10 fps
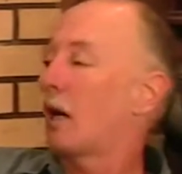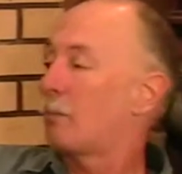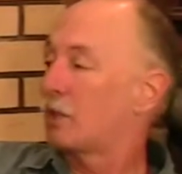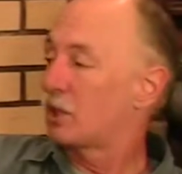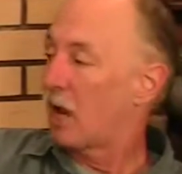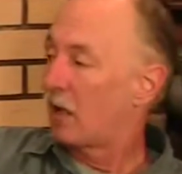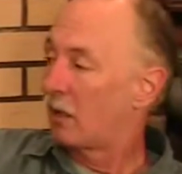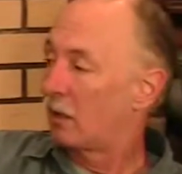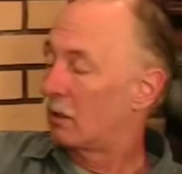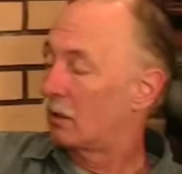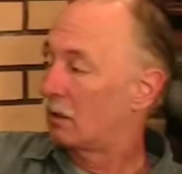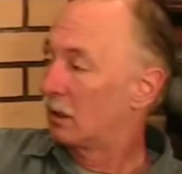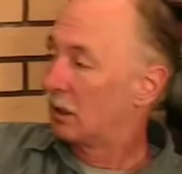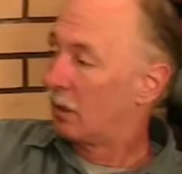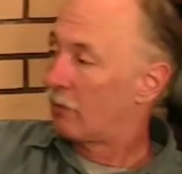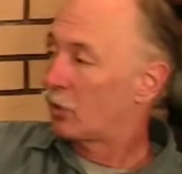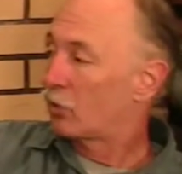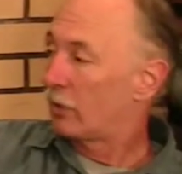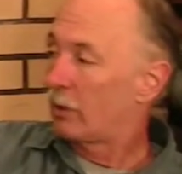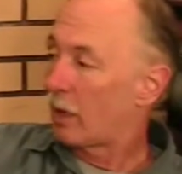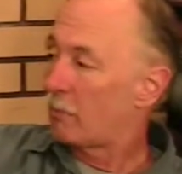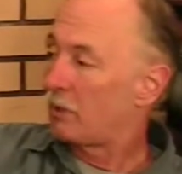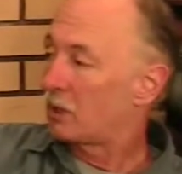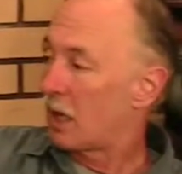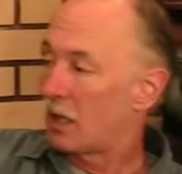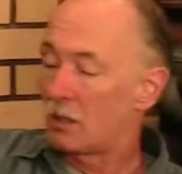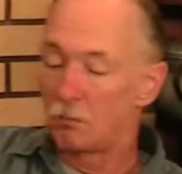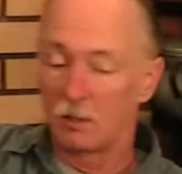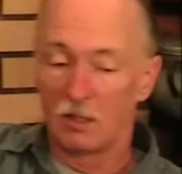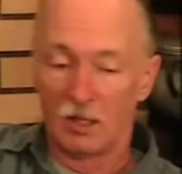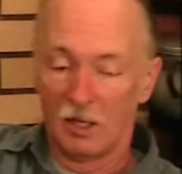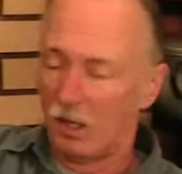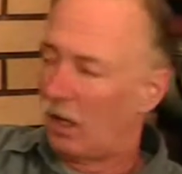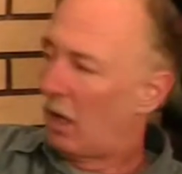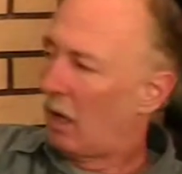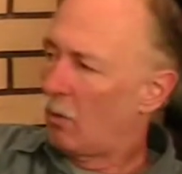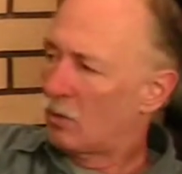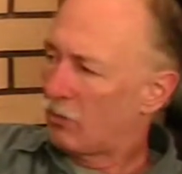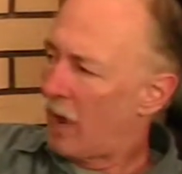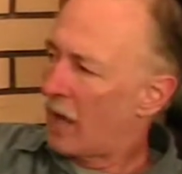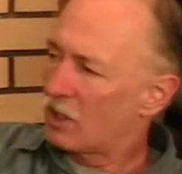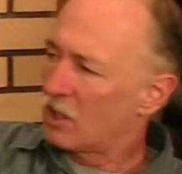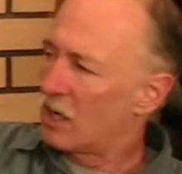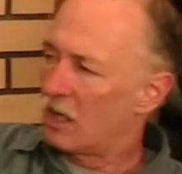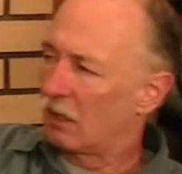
up the side of the tree right beside them, and it was fascinating.